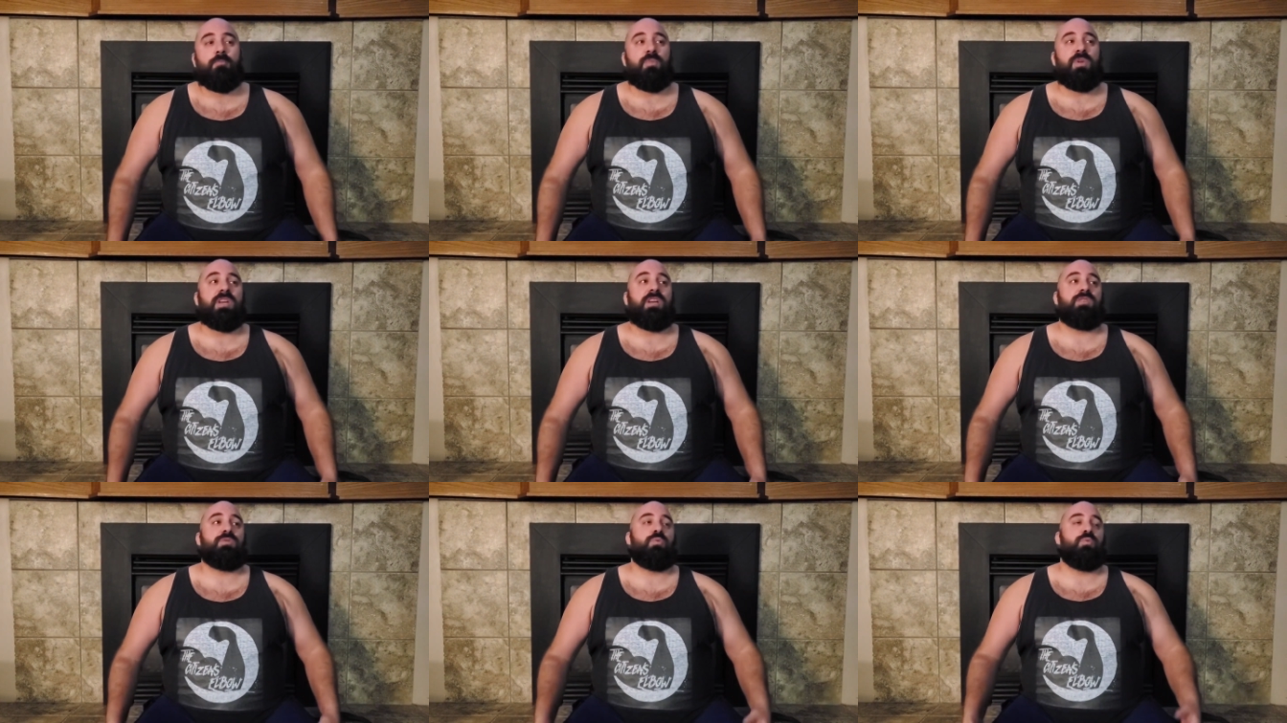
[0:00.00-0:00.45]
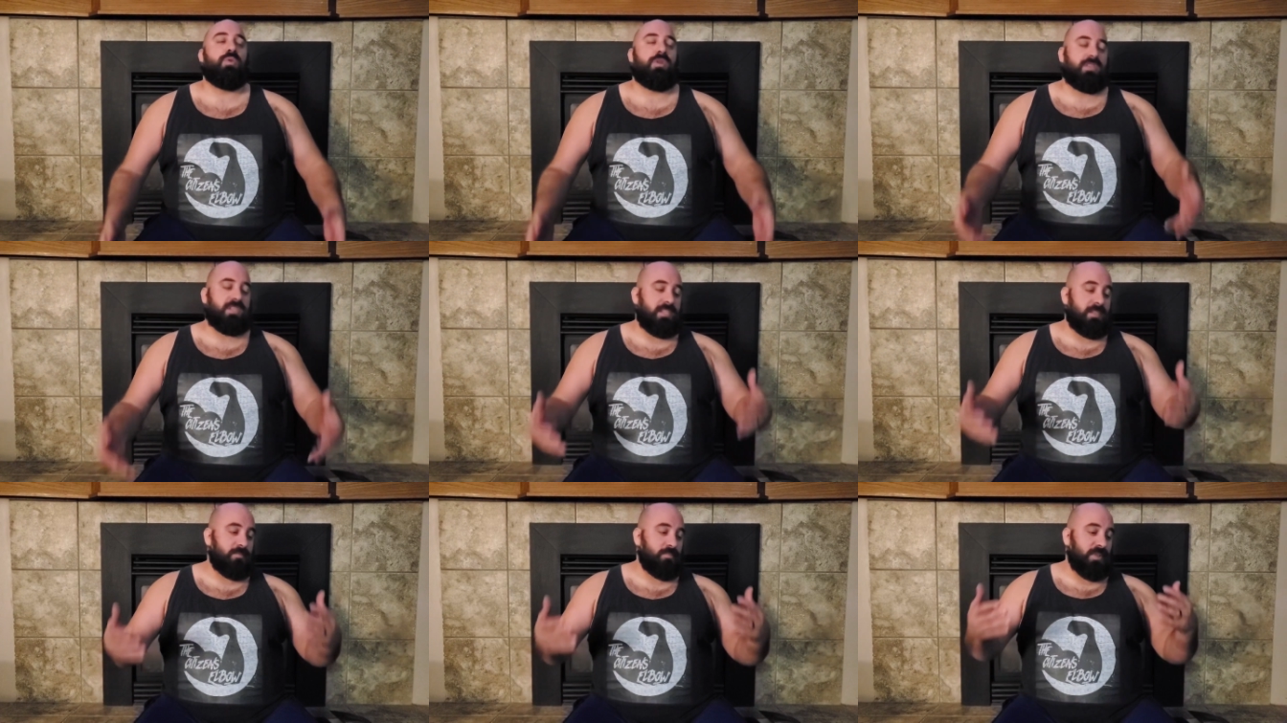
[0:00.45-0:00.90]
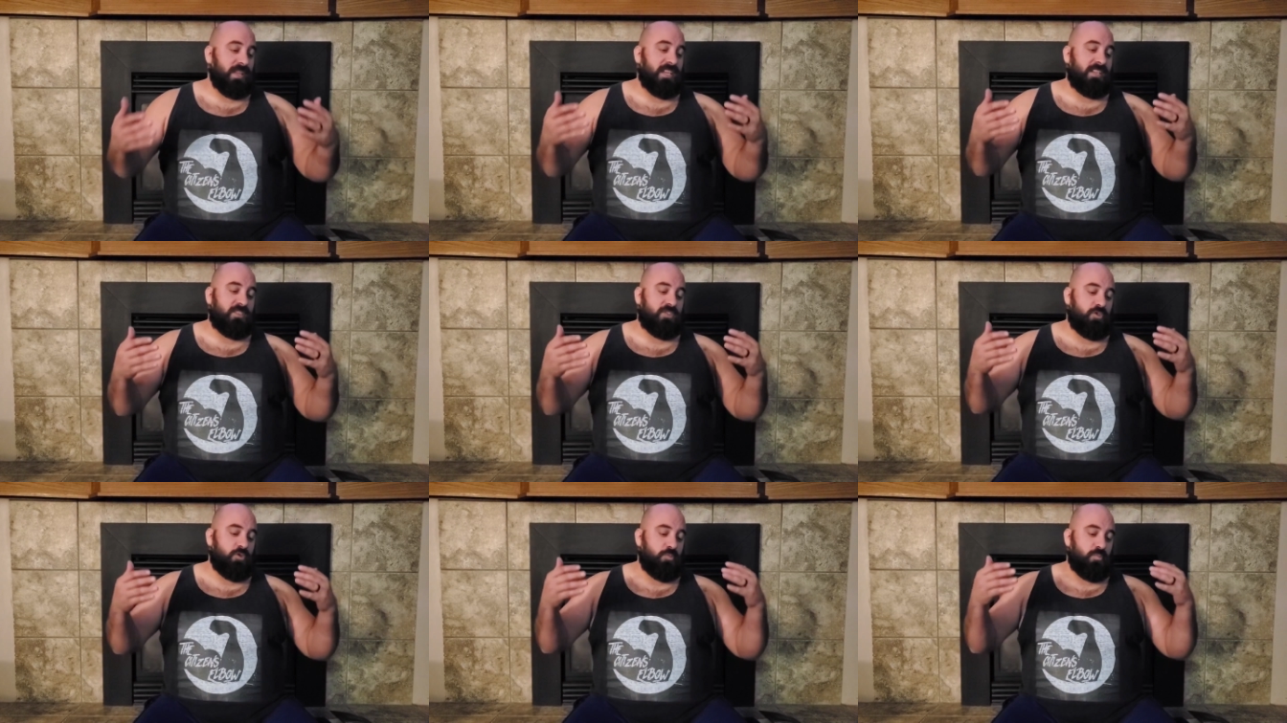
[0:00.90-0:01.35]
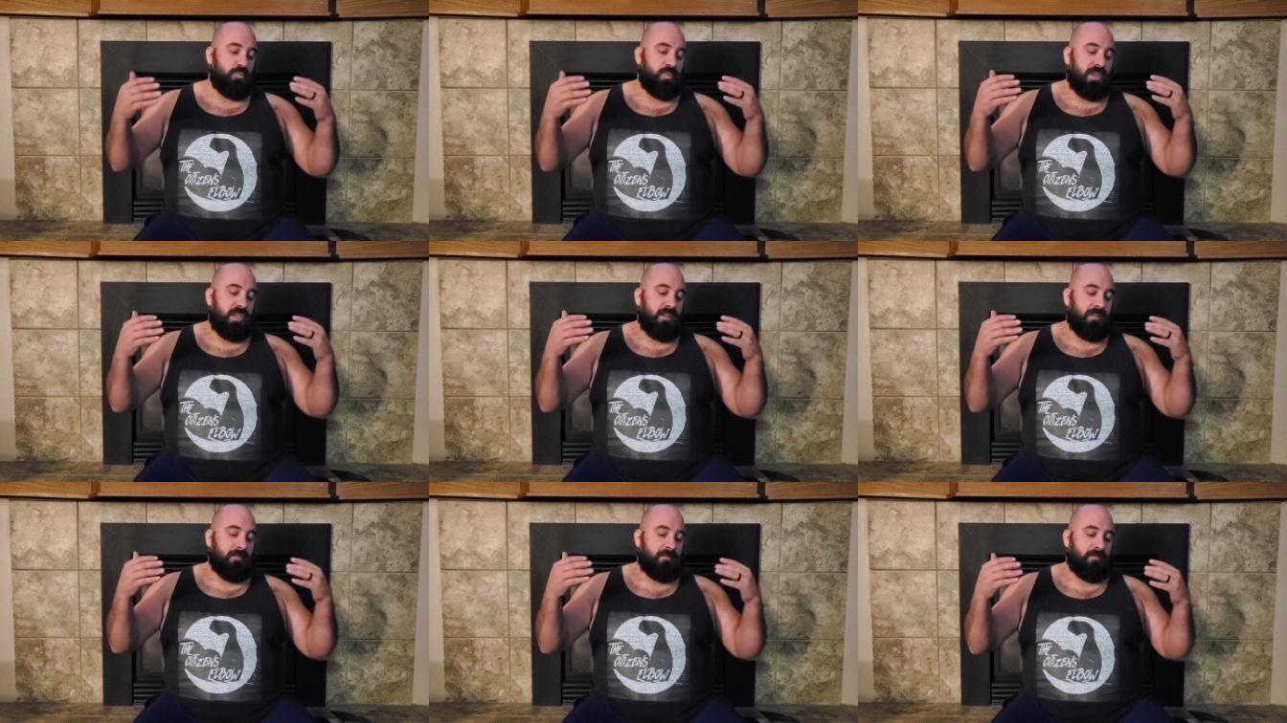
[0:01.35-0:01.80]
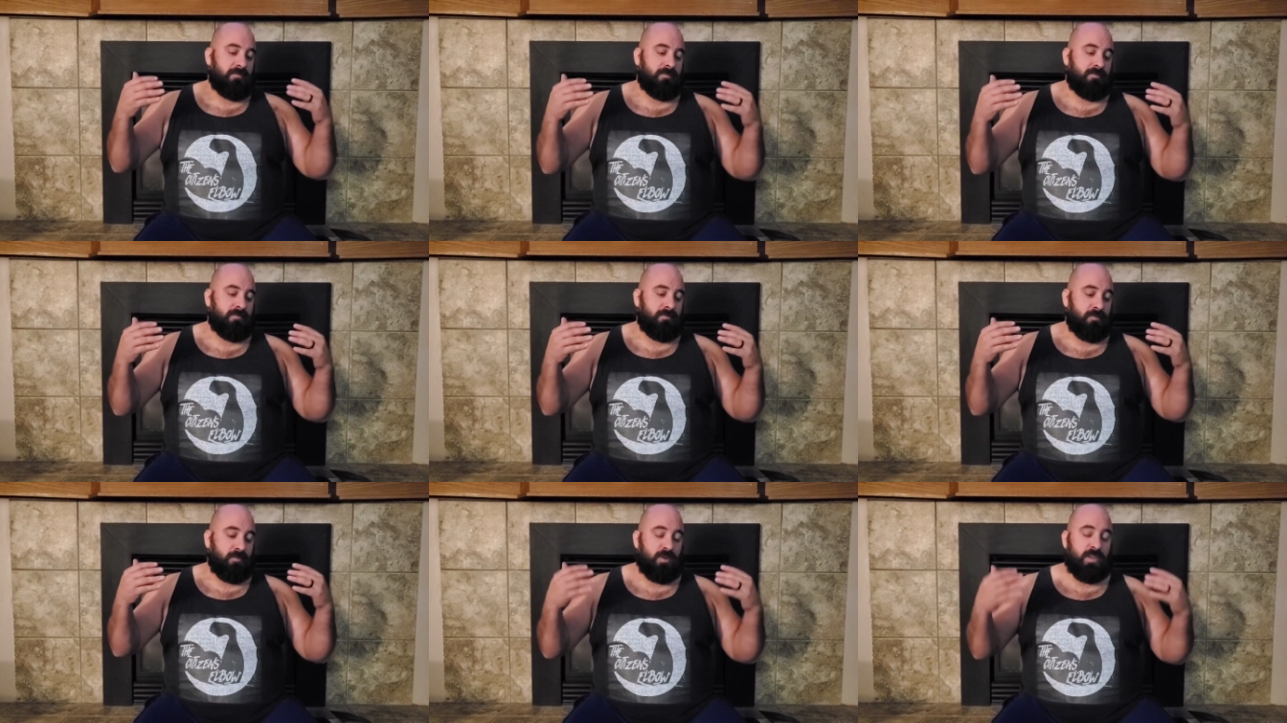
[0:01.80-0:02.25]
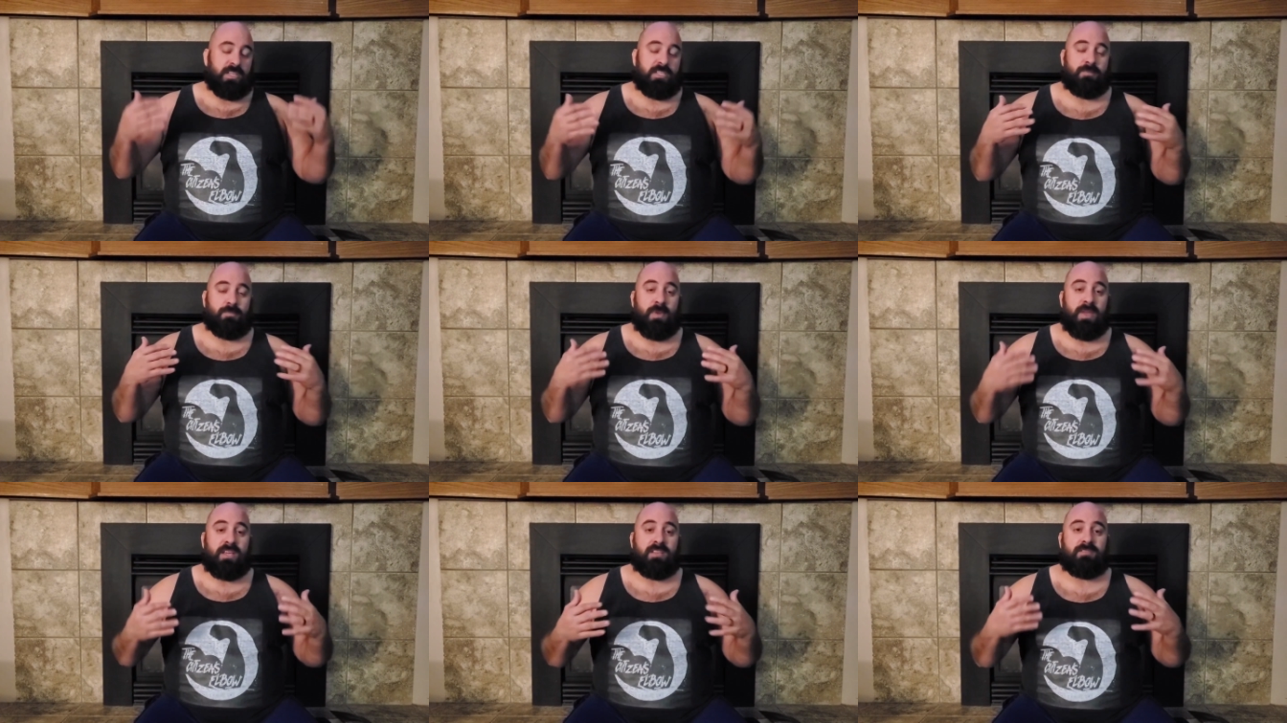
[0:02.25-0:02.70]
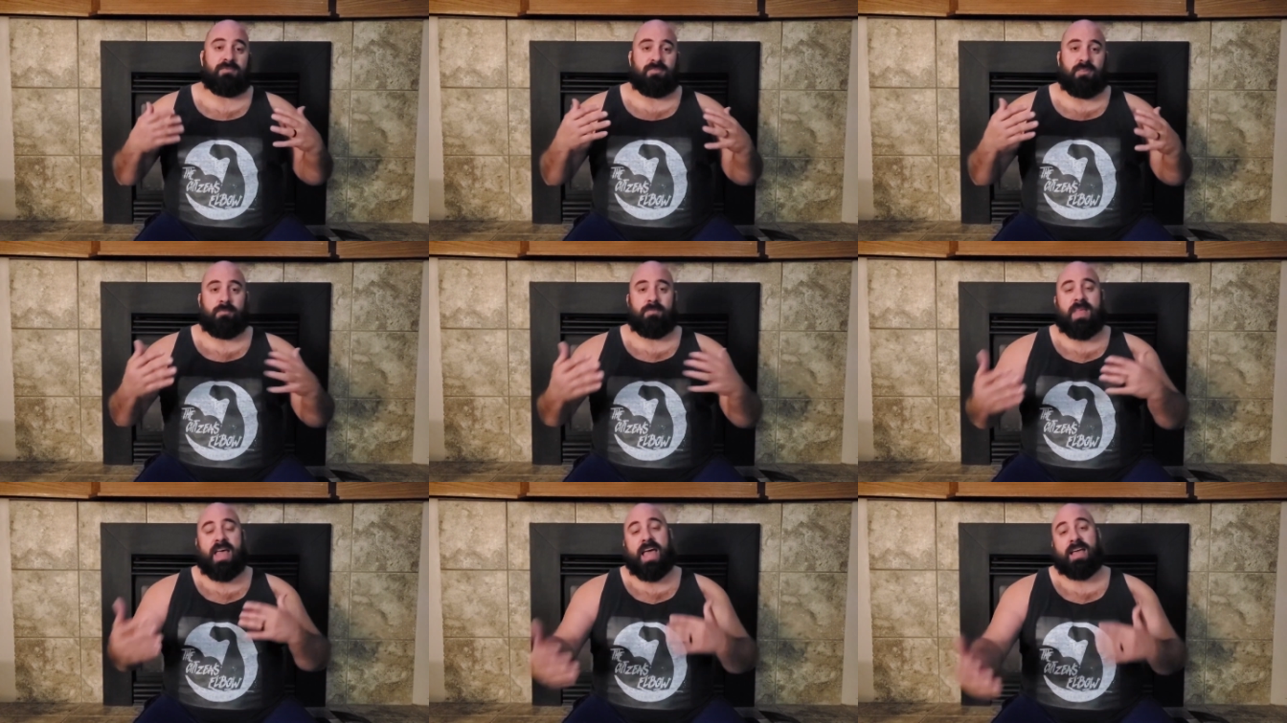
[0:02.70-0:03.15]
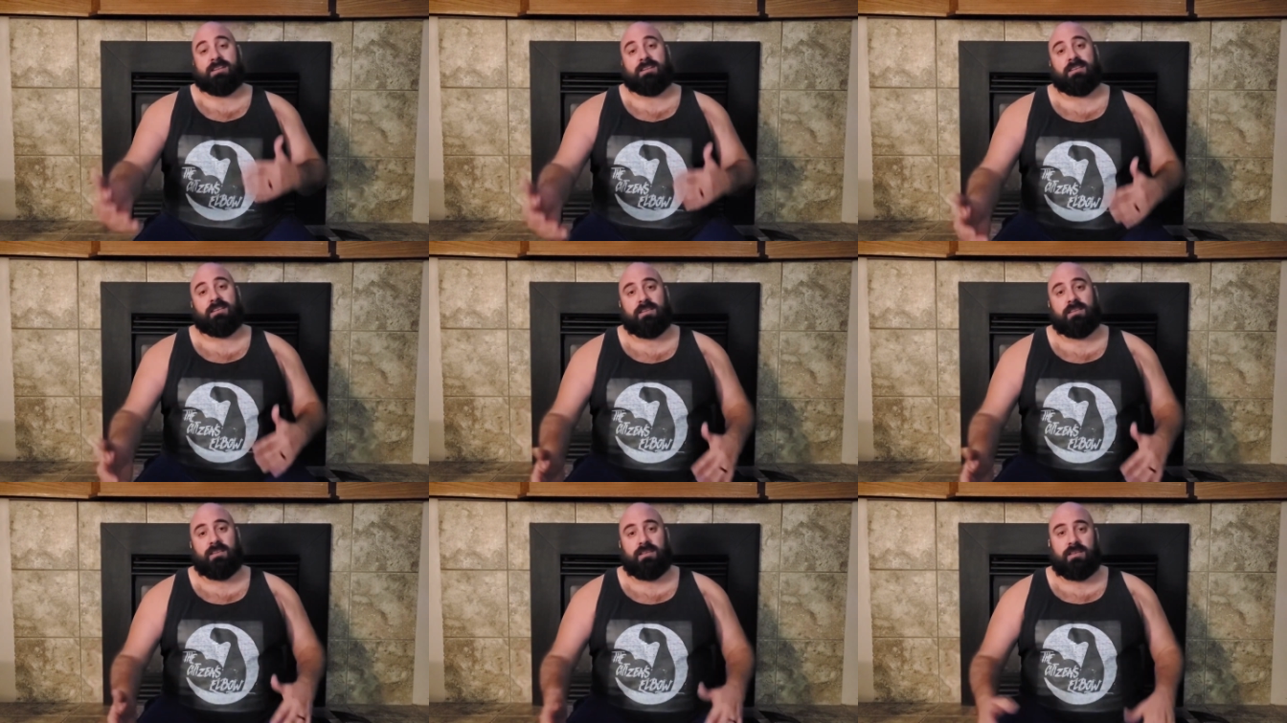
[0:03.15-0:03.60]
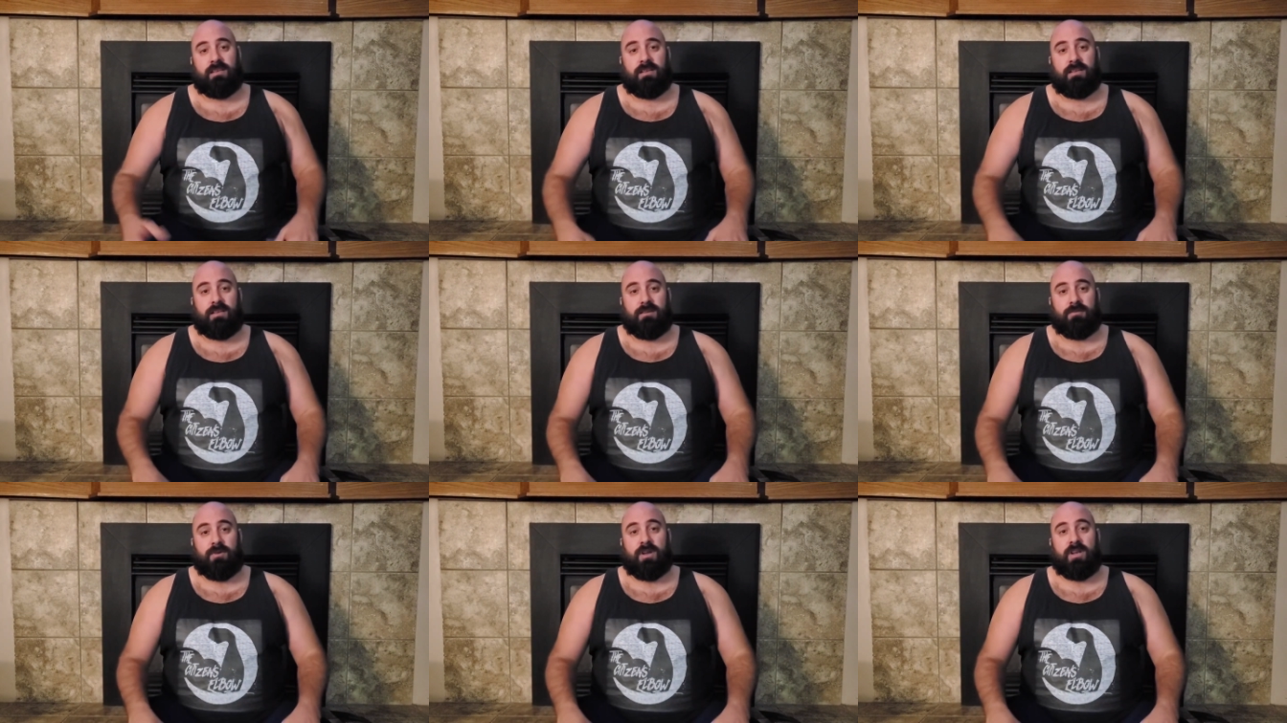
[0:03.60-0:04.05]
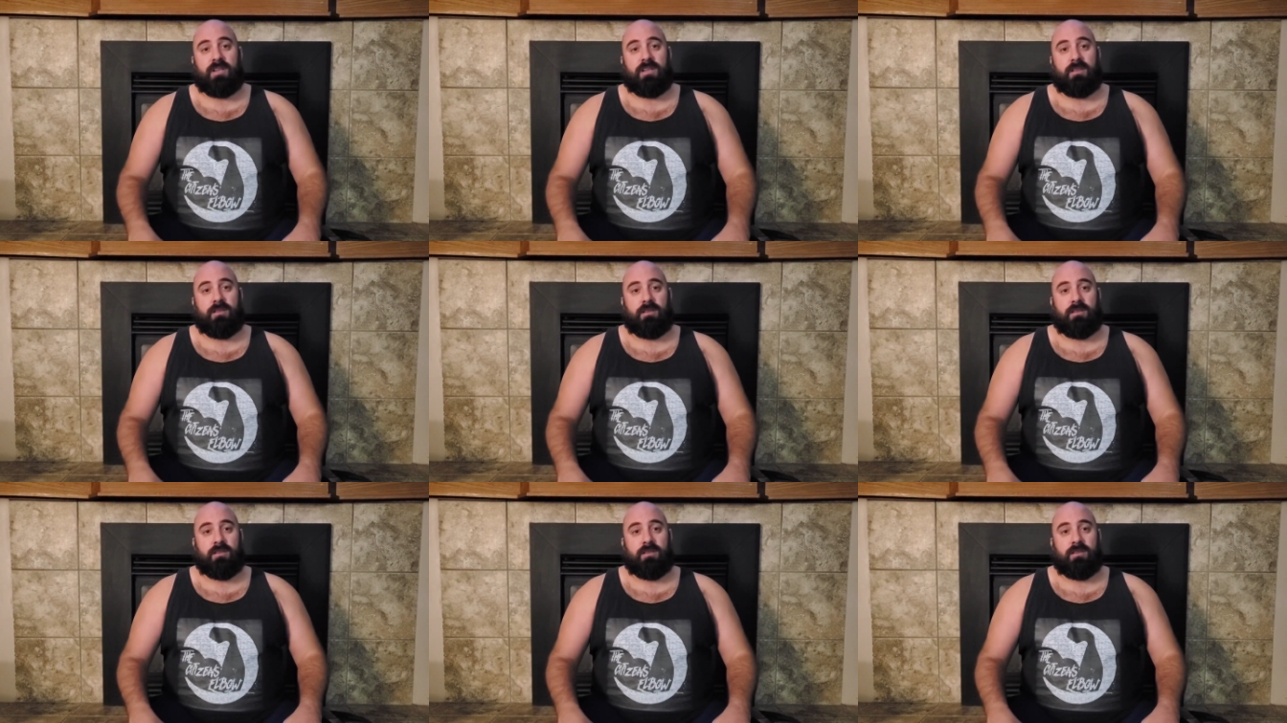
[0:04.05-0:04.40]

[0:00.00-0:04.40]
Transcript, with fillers: because we want this place to be a free space from that, right?